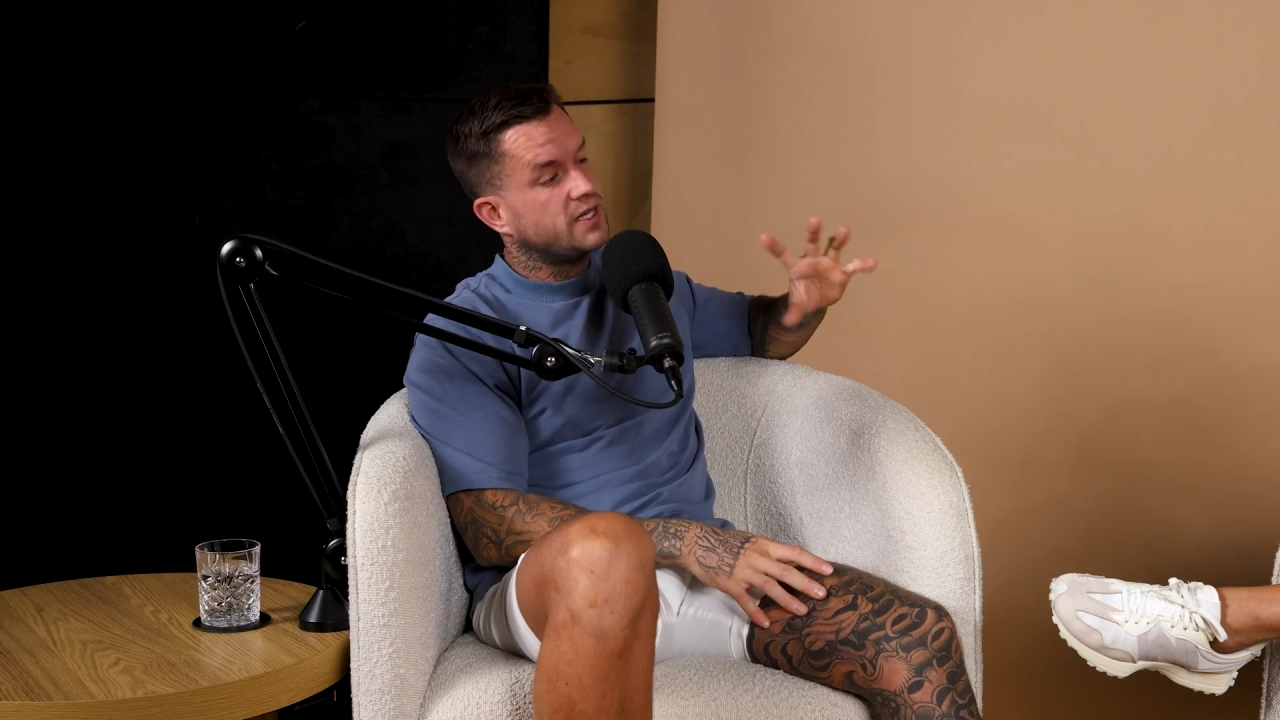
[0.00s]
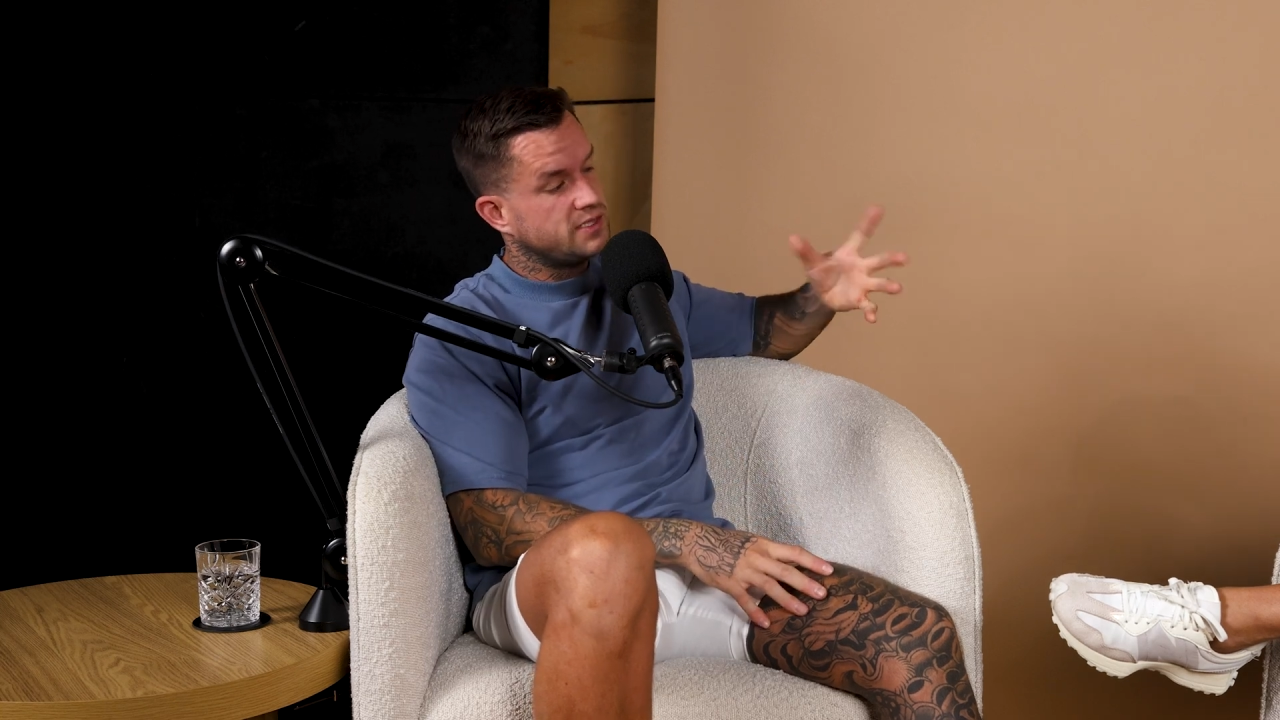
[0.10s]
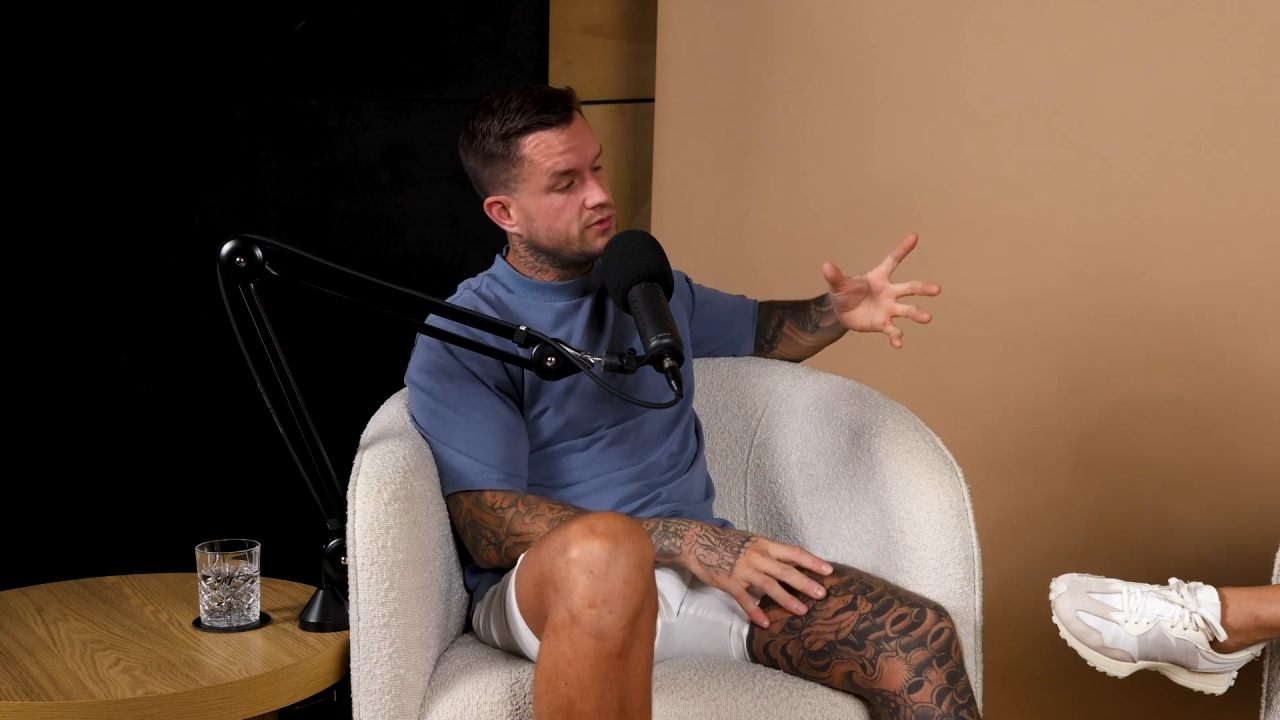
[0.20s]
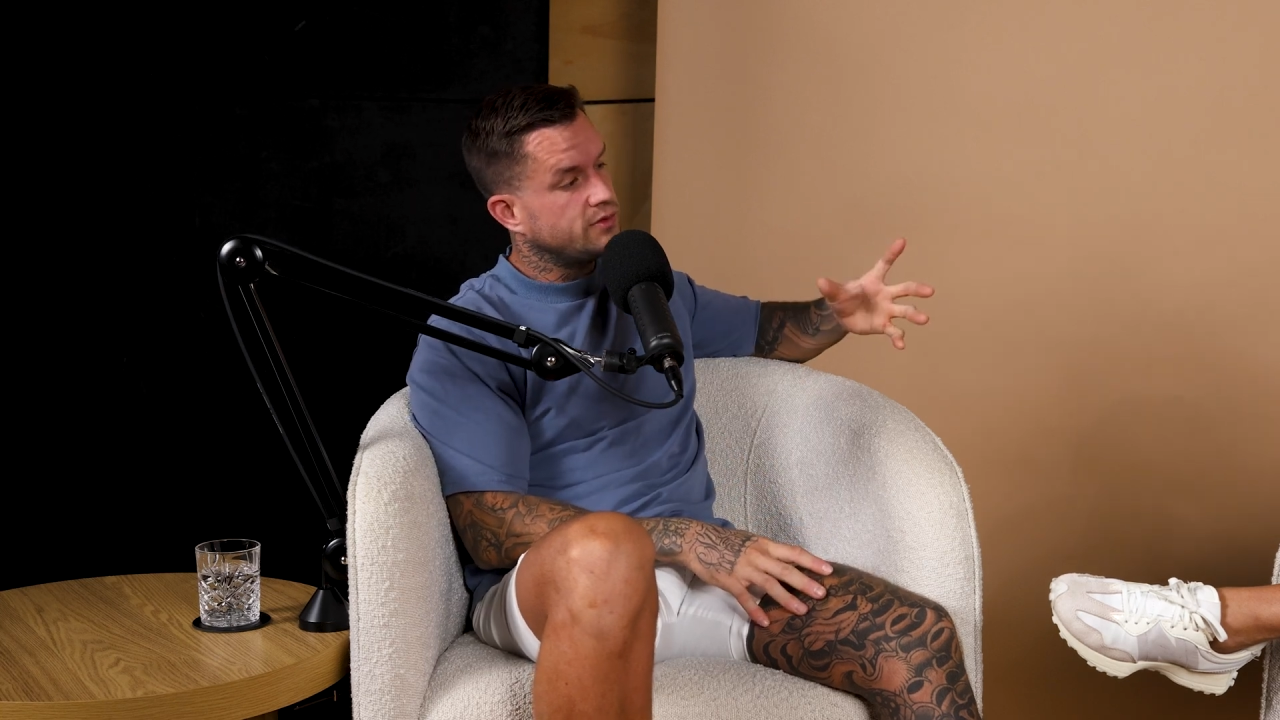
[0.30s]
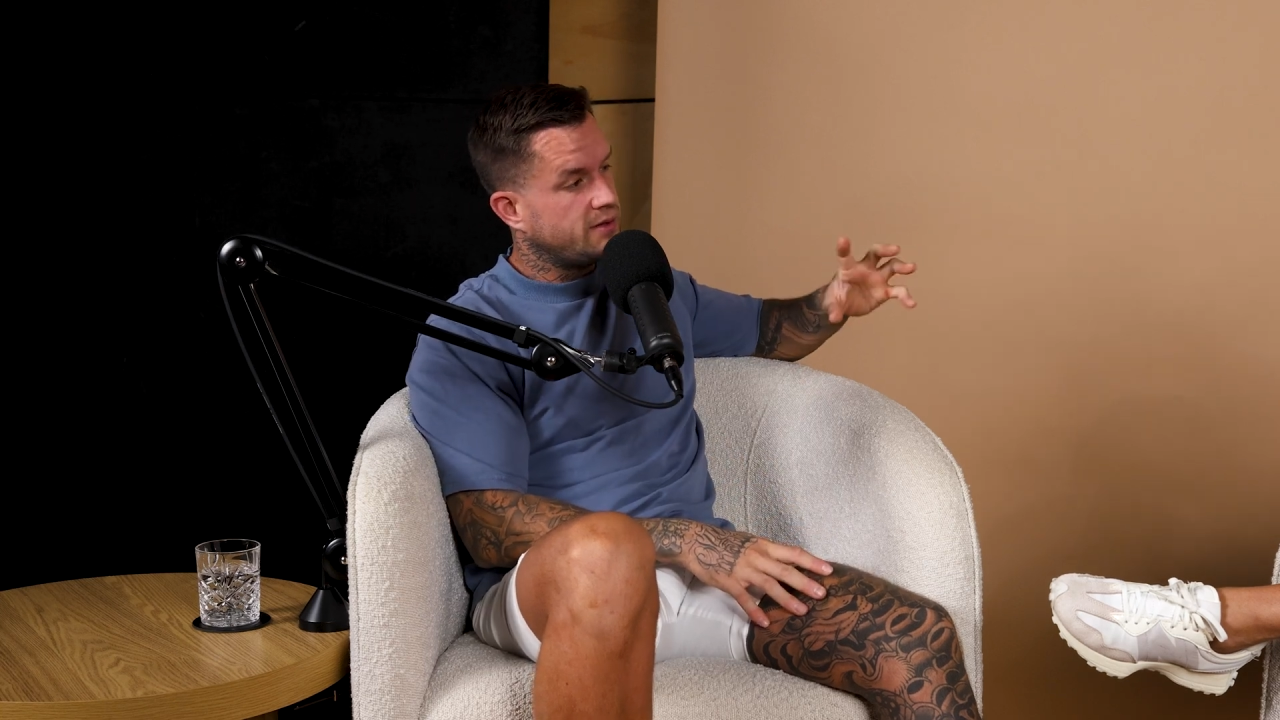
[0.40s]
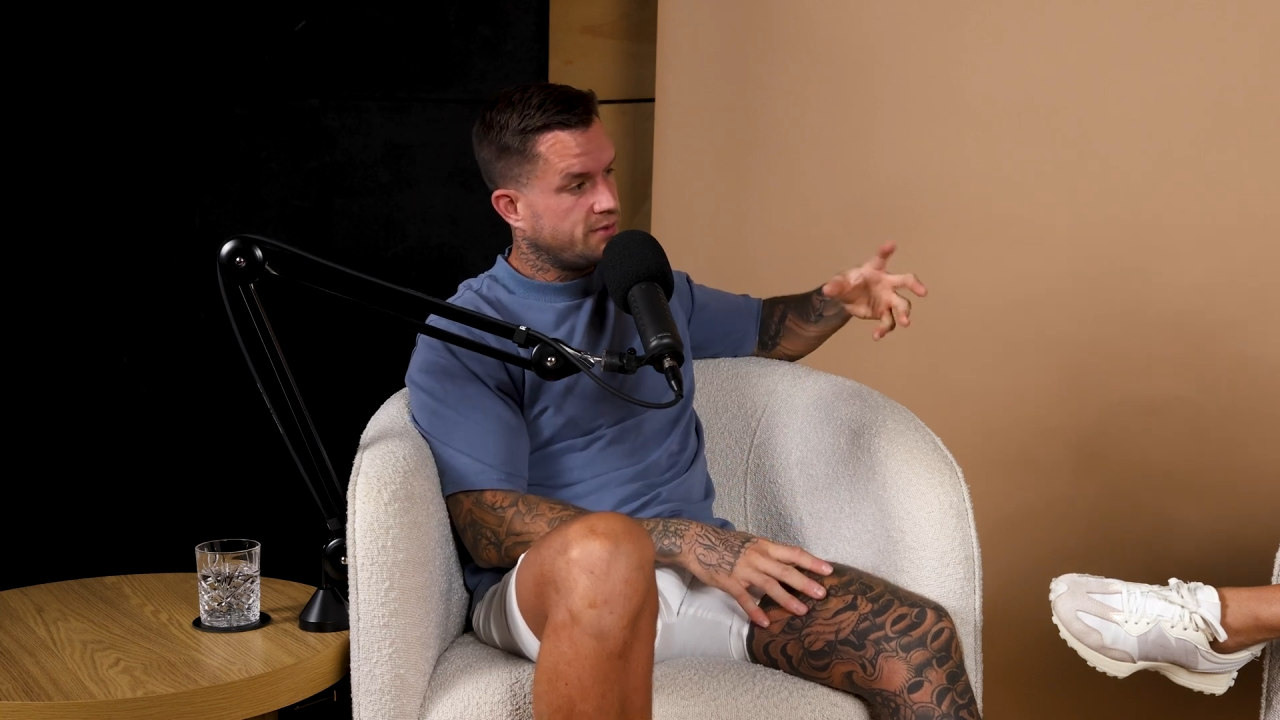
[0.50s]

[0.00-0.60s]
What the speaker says: They're still there,